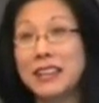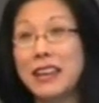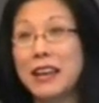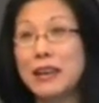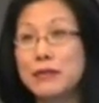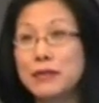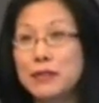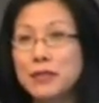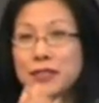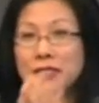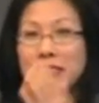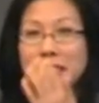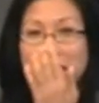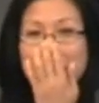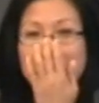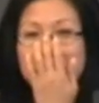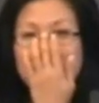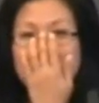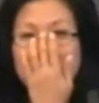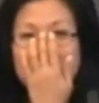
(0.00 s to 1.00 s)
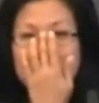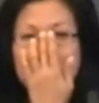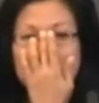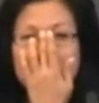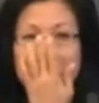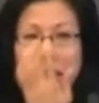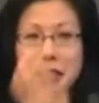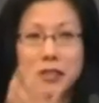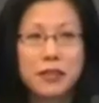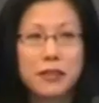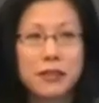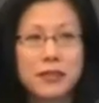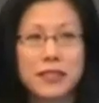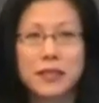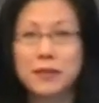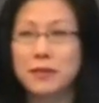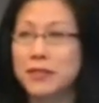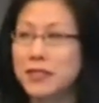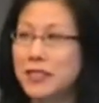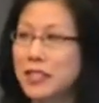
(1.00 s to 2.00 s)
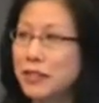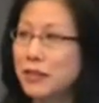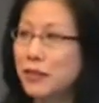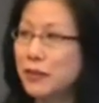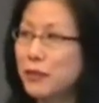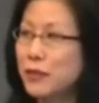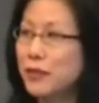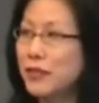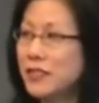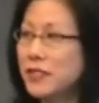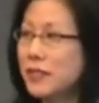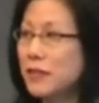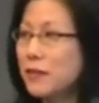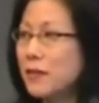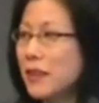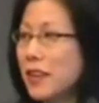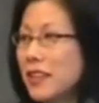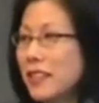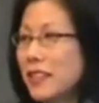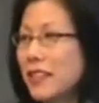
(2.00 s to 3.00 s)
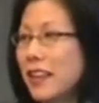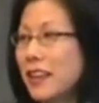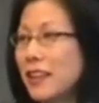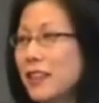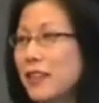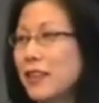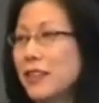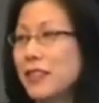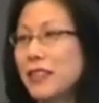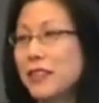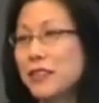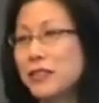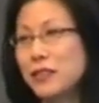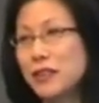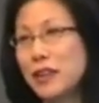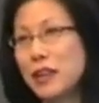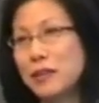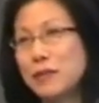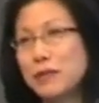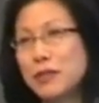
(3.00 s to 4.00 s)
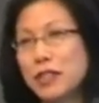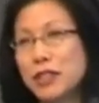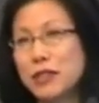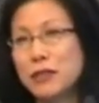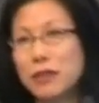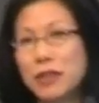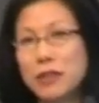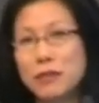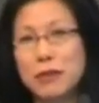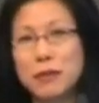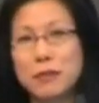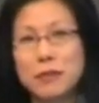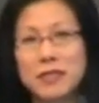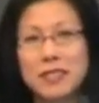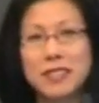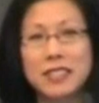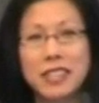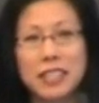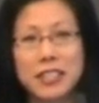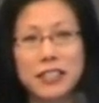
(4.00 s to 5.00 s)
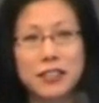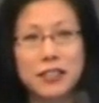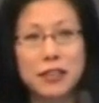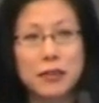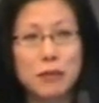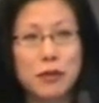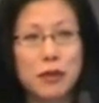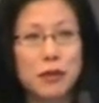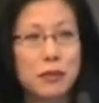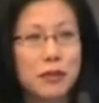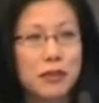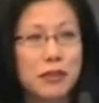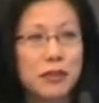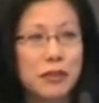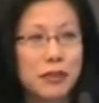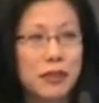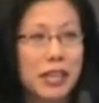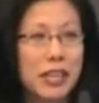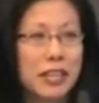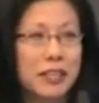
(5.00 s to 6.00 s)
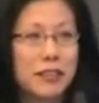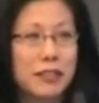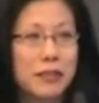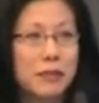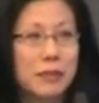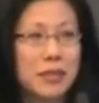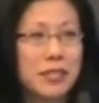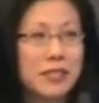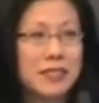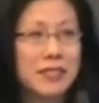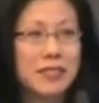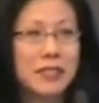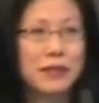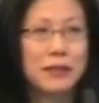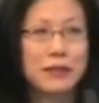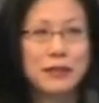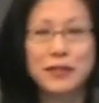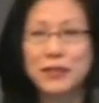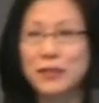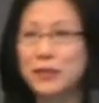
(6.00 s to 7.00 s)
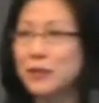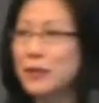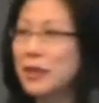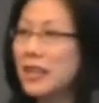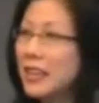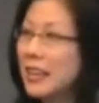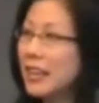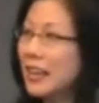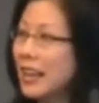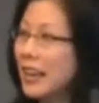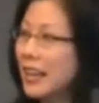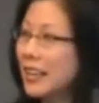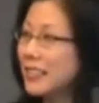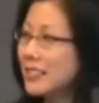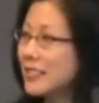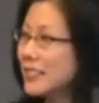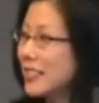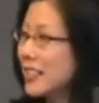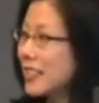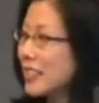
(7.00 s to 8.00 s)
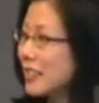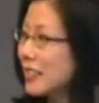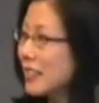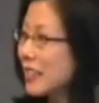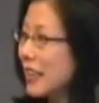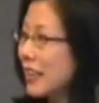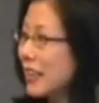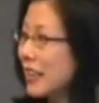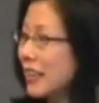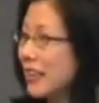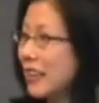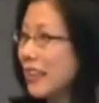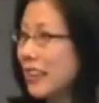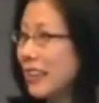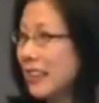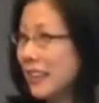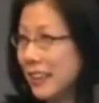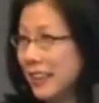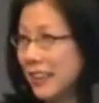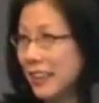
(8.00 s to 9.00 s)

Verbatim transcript: I, after seeing the other keynotes that were scheduled for this event, I thought that you had really great representation in mobile location-based stuff. So I decided that